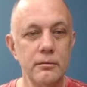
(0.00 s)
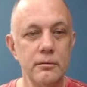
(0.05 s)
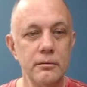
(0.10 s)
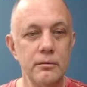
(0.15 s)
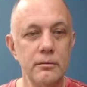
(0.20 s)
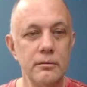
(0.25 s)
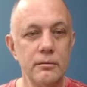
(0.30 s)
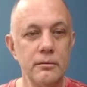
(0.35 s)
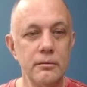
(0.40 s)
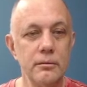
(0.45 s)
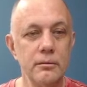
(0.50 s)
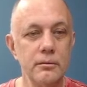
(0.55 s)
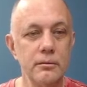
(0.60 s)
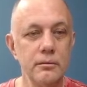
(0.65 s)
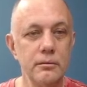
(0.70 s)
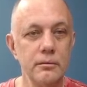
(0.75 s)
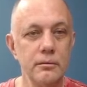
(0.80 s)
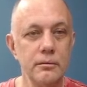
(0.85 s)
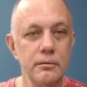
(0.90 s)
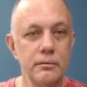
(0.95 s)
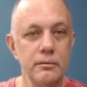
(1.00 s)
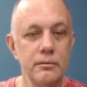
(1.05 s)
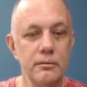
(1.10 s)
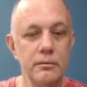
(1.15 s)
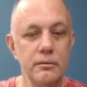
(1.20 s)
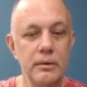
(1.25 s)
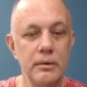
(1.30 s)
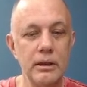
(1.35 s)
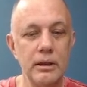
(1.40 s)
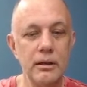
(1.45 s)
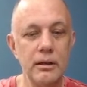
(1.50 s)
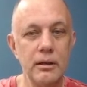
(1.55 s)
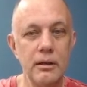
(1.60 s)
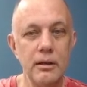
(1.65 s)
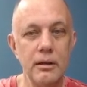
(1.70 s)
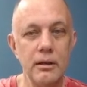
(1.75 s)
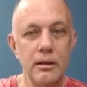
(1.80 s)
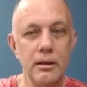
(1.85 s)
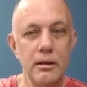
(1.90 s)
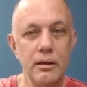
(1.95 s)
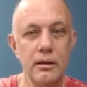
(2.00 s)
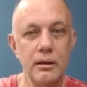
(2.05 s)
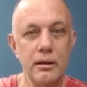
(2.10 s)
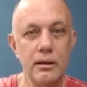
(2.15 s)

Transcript: Nothing is said.